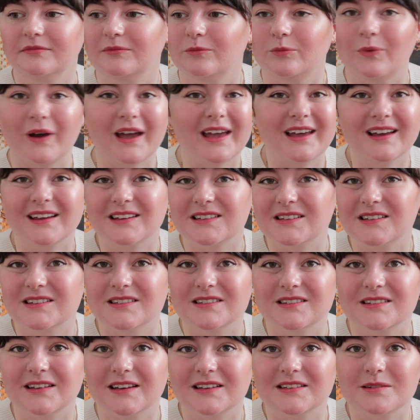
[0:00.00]

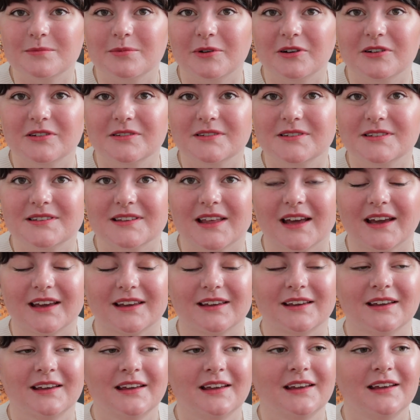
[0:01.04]
warehouses, I suppose,
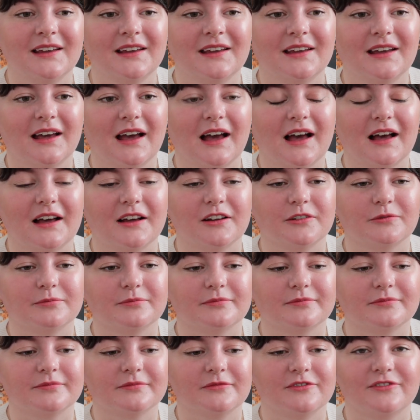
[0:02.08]
like
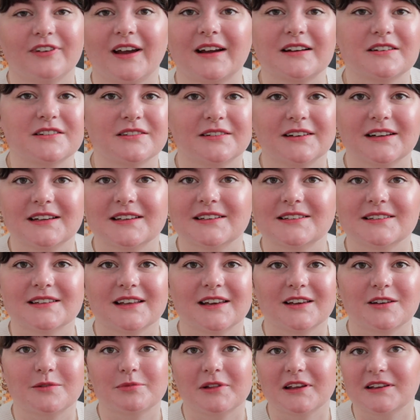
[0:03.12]
factories,
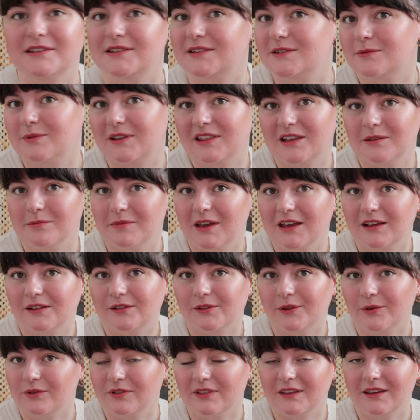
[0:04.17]
like places where they make
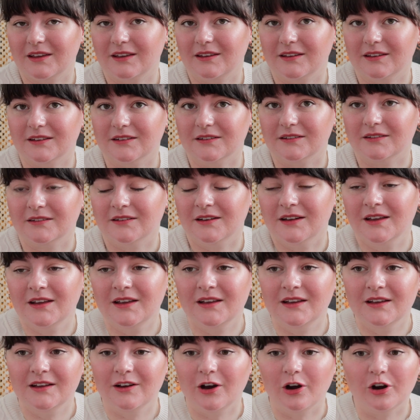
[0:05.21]
clothing and
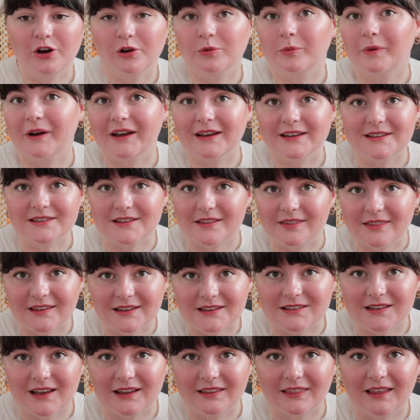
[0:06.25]
homewares and
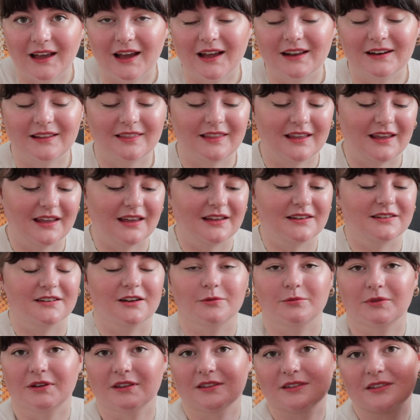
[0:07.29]
things like that, and they end
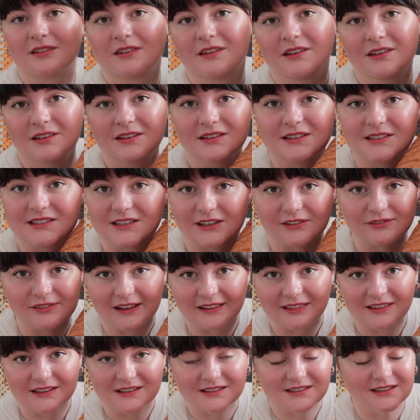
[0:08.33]
up with stuff
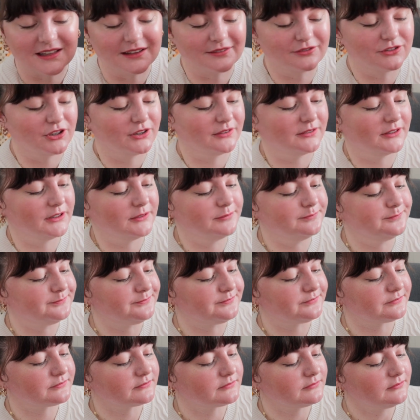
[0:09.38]
like this left over.
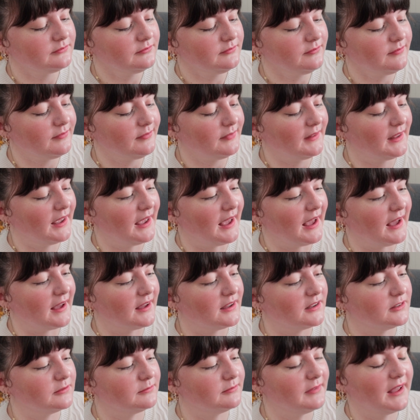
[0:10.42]

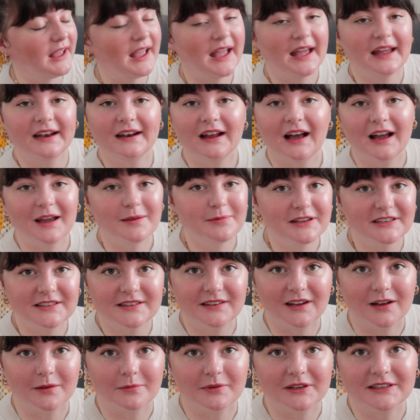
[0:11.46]
And I picked it
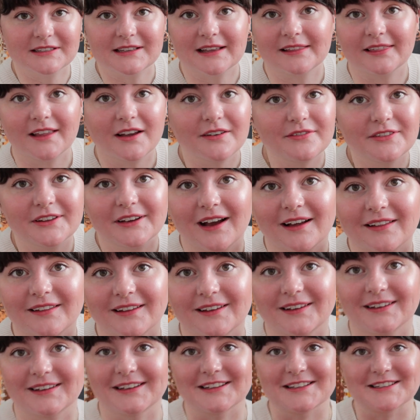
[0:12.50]
up because I love the
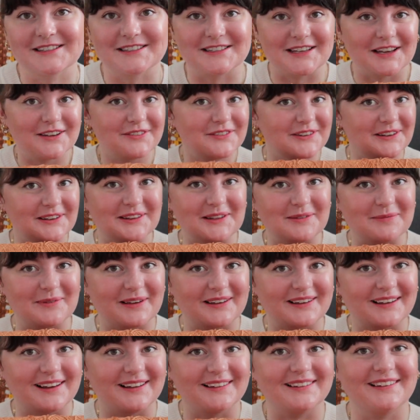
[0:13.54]
color. It's definitely my
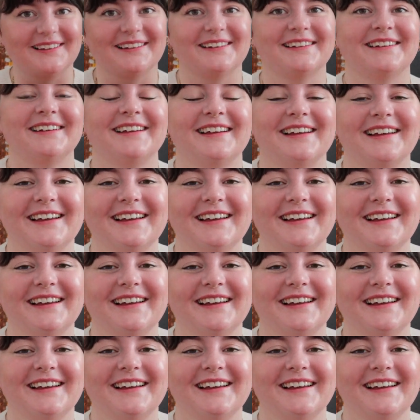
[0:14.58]
color.